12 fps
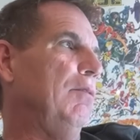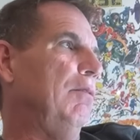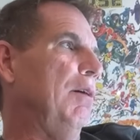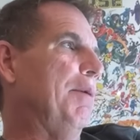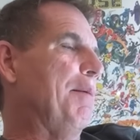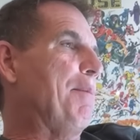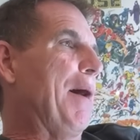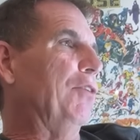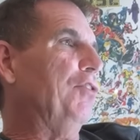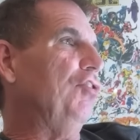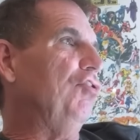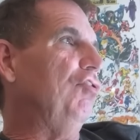What am I
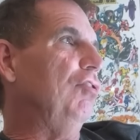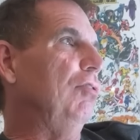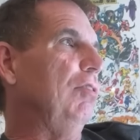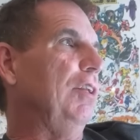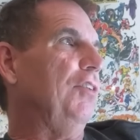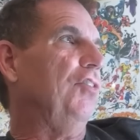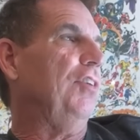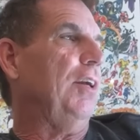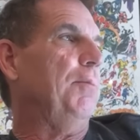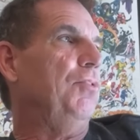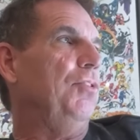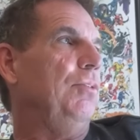about to shoot? Let's
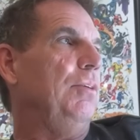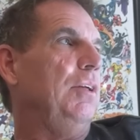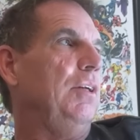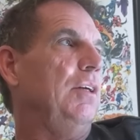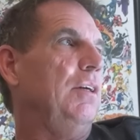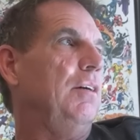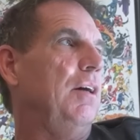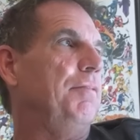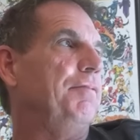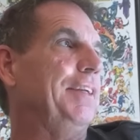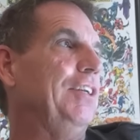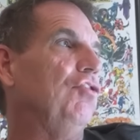see. I'm doing a,
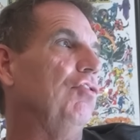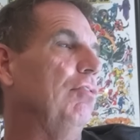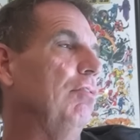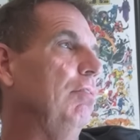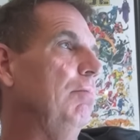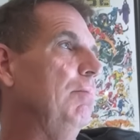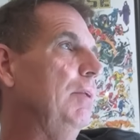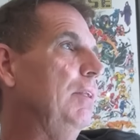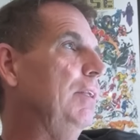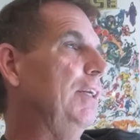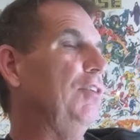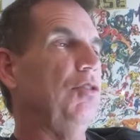a feature
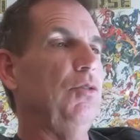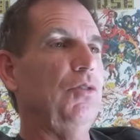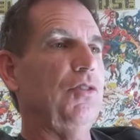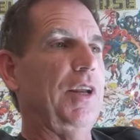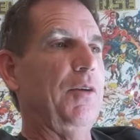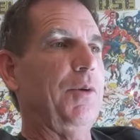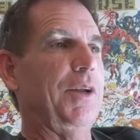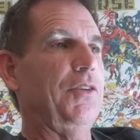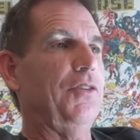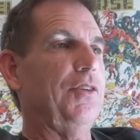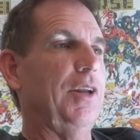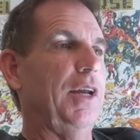Monday, Tuesday,
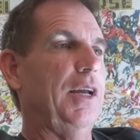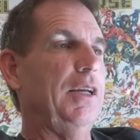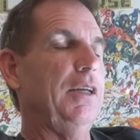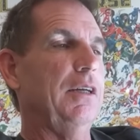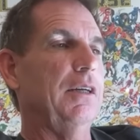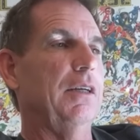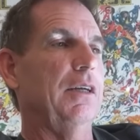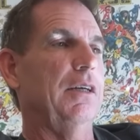Wednesday.